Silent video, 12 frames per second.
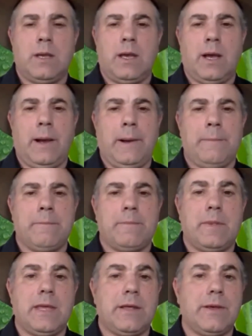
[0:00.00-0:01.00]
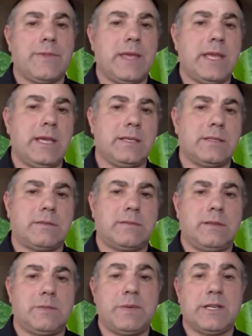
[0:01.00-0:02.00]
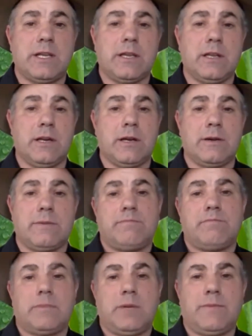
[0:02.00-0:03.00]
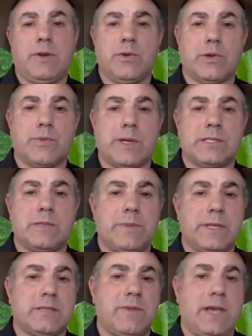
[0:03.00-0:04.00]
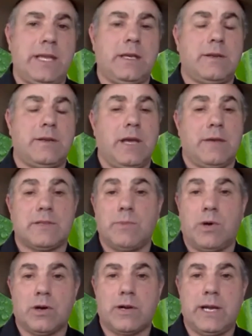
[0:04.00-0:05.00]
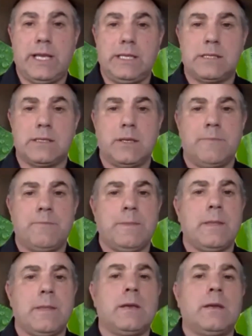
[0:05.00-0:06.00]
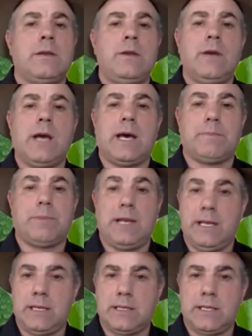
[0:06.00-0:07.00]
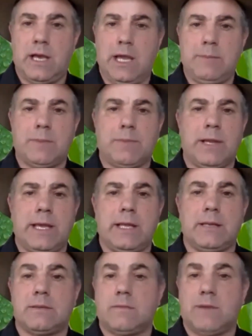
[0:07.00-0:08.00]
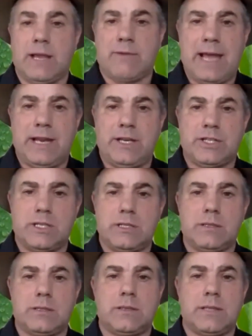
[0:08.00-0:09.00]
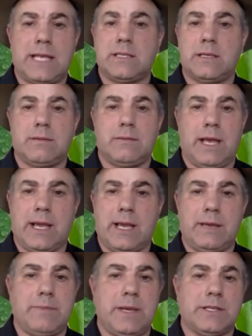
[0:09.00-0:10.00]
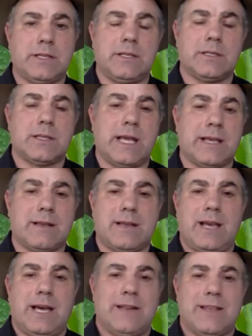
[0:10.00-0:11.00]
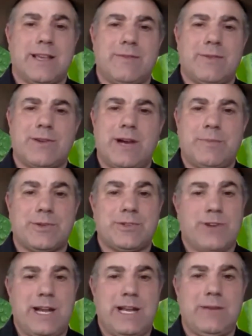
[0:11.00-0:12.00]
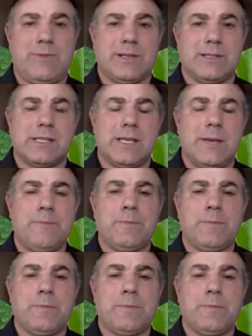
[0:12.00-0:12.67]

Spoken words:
The other thing is, it's particular if you're Northwestern Pennsylvania, you have small grains. You got plenty of time to plant like radishes. That's, like I had mentioned, is like kind of the cover crop with training wheels.